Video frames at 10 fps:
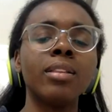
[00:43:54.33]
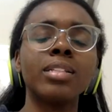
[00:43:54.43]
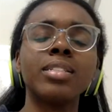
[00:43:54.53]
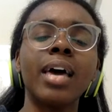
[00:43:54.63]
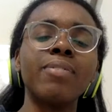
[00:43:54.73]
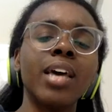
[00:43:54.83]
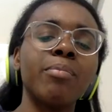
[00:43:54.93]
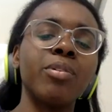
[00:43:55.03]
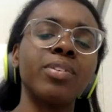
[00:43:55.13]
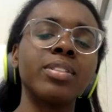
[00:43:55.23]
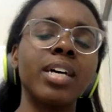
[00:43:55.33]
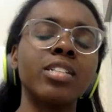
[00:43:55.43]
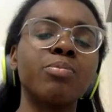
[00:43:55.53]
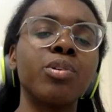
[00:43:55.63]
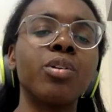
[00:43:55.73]
this Lifetime movie
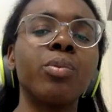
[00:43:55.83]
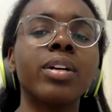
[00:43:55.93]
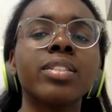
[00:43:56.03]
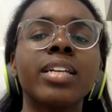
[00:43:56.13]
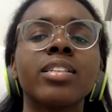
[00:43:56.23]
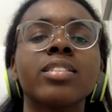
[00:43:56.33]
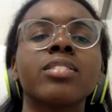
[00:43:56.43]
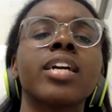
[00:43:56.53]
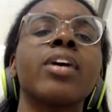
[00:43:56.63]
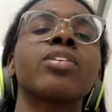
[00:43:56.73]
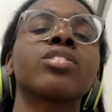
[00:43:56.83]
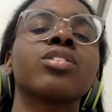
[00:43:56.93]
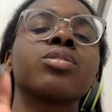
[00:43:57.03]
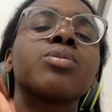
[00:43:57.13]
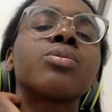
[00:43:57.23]
slash book where it's like this
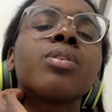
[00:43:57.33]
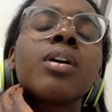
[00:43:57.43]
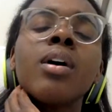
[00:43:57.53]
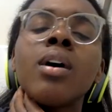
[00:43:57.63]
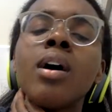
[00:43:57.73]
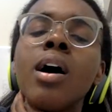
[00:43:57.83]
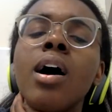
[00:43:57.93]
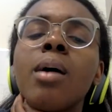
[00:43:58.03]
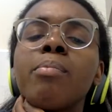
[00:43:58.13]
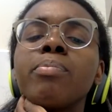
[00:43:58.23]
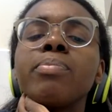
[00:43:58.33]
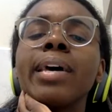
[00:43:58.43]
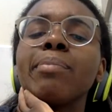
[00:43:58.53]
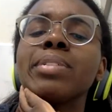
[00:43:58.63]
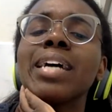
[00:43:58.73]
character who
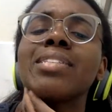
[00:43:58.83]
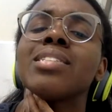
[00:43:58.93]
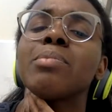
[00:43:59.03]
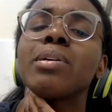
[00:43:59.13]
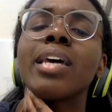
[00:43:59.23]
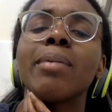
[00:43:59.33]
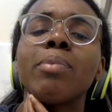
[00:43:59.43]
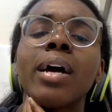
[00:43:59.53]
like pretends to be like